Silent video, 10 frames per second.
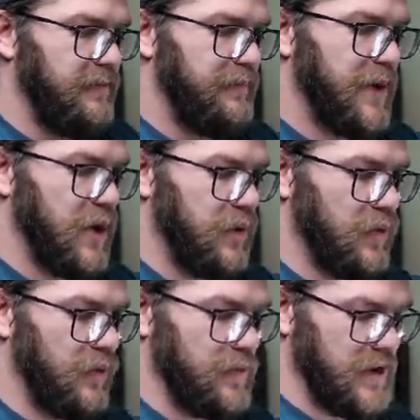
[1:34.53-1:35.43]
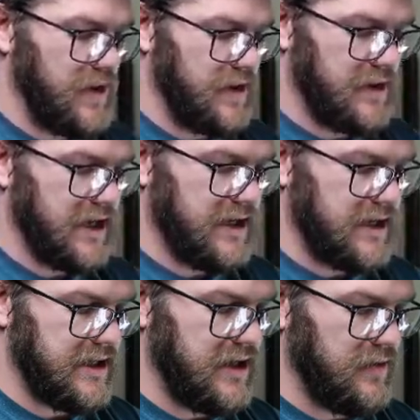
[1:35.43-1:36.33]
Boom. Got a
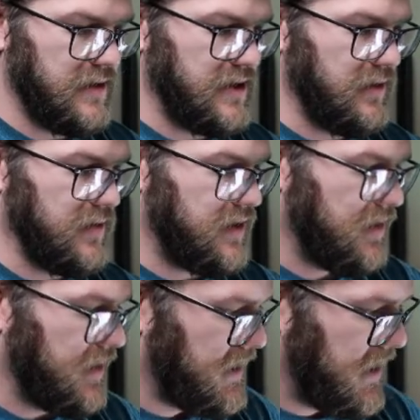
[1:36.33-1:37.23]
Gyarados. Look at